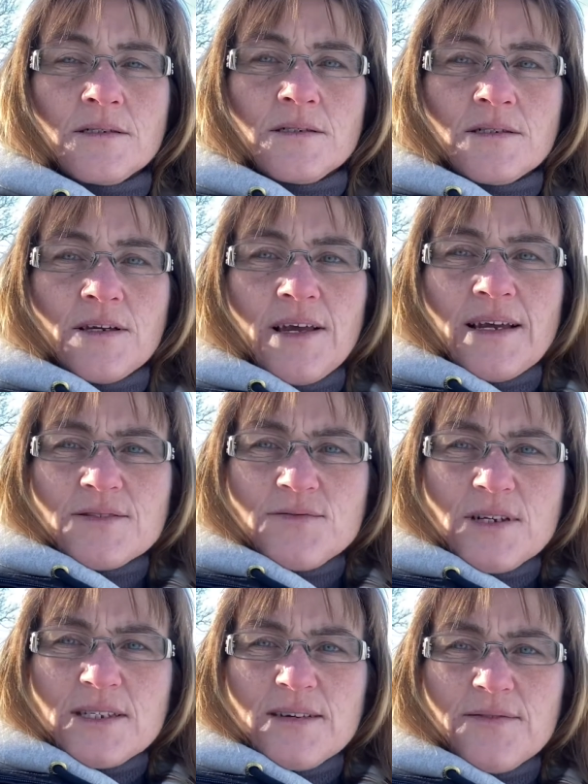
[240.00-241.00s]
So yeah, it's
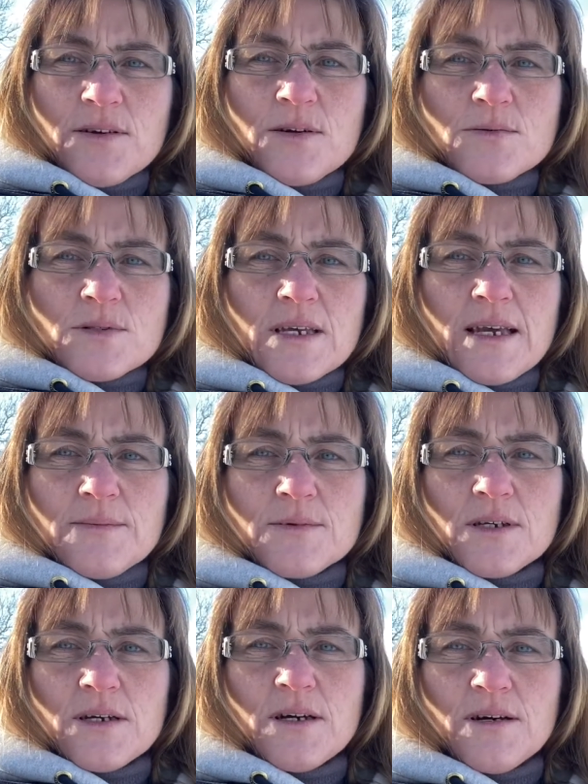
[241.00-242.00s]
really difficult to keep
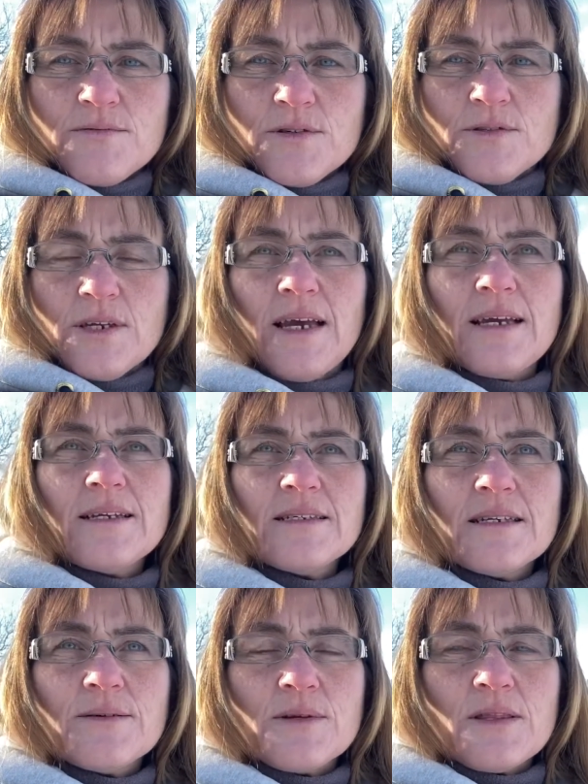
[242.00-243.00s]
to a routine,
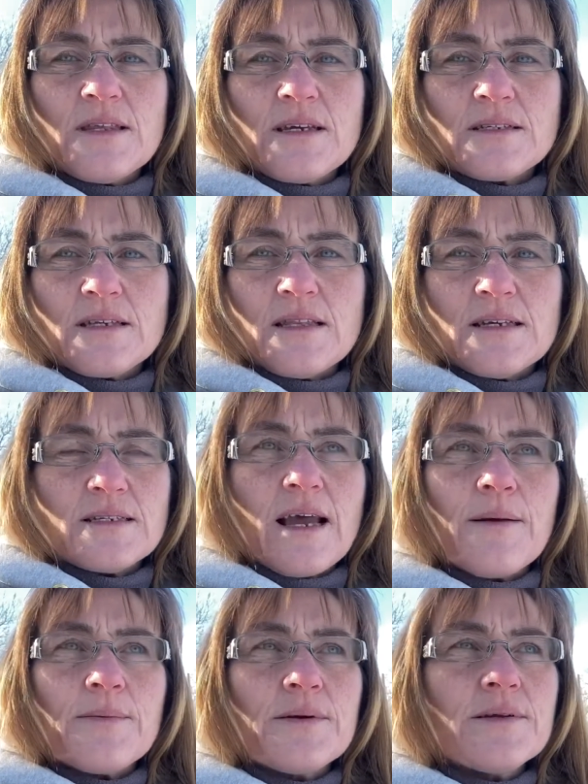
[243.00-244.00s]
isn't it, when things like this
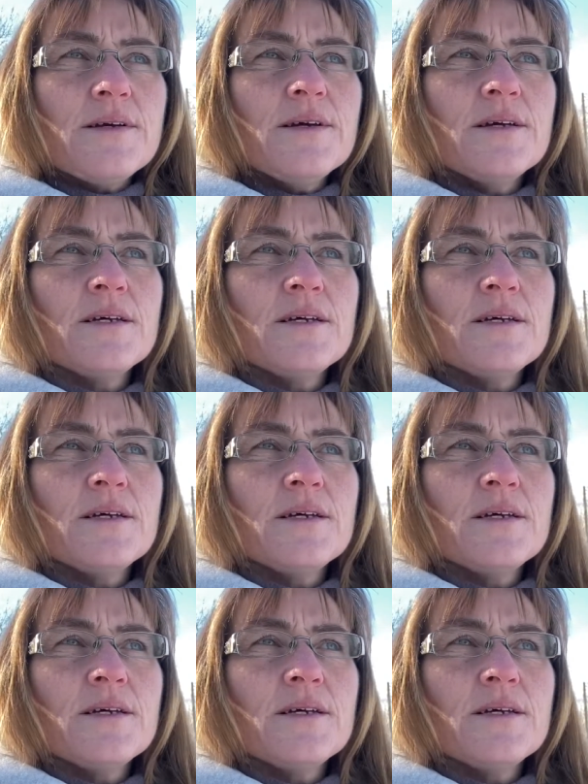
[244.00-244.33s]
happen?